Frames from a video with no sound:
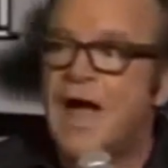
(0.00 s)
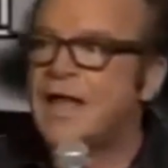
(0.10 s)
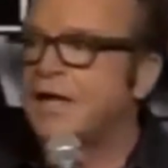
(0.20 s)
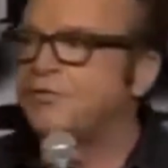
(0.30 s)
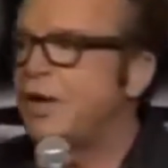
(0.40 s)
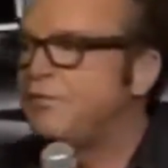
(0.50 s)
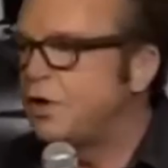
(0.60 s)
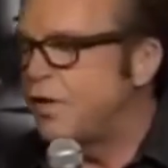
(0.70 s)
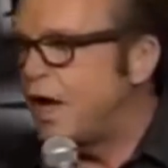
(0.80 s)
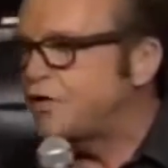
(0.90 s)
Finally, it comes time
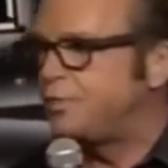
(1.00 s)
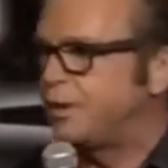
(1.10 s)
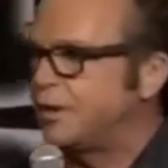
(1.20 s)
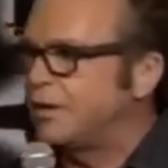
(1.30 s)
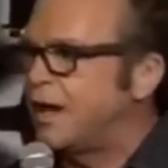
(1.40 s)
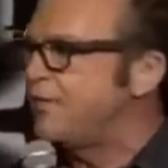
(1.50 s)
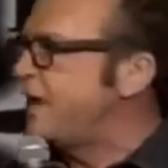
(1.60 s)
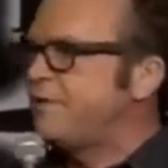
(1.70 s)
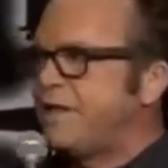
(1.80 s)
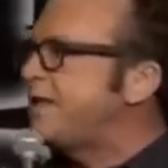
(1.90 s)
to go to the hospital. And
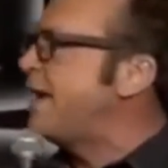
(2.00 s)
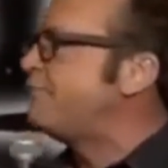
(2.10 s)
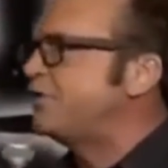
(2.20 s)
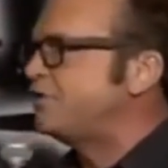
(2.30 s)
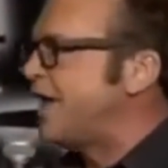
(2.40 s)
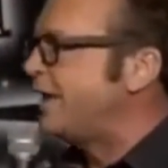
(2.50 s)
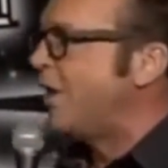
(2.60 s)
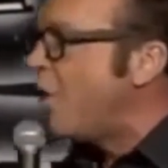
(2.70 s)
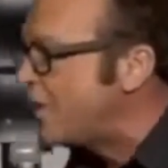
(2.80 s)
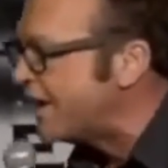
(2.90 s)
I mean, they kept this lie
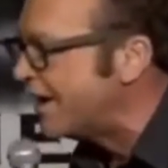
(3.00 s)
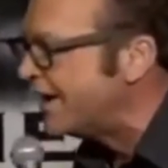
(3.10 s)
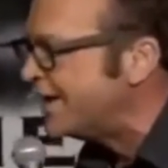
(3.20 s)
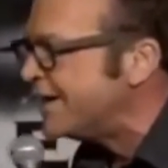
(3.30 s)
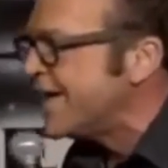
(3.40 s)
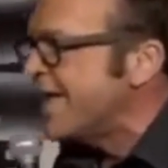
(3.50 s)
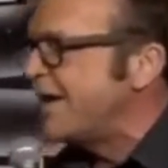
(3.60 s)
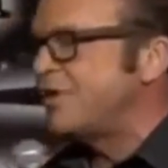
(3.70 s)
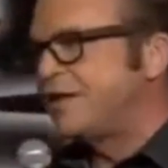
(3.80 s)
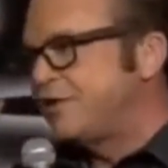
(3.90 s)
going.
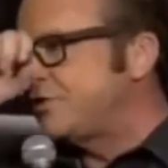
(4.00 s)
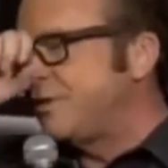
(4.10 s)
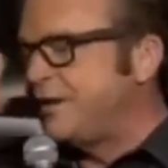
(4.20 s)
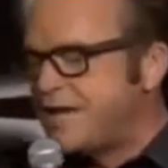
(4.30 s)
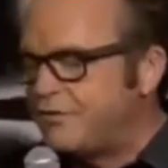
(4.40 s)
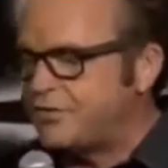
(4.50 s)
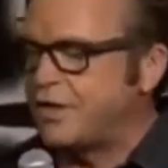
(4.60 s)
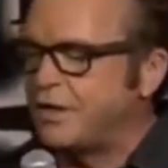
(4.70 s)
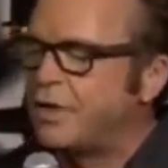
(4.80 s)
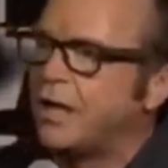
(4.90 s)
I was like, this is going to be
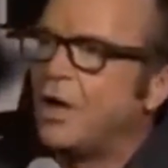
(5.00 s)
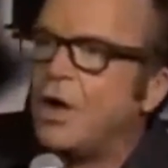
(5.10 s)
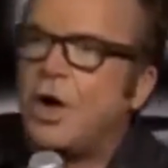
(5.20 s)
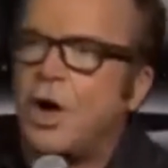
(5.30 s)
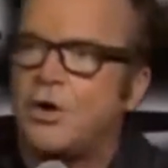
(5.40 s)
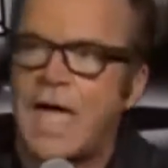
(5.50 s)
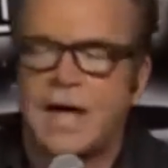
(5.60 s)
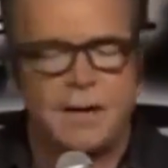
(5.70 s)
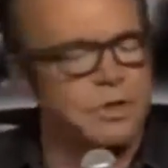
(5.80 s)
devastating. They're like, okay, and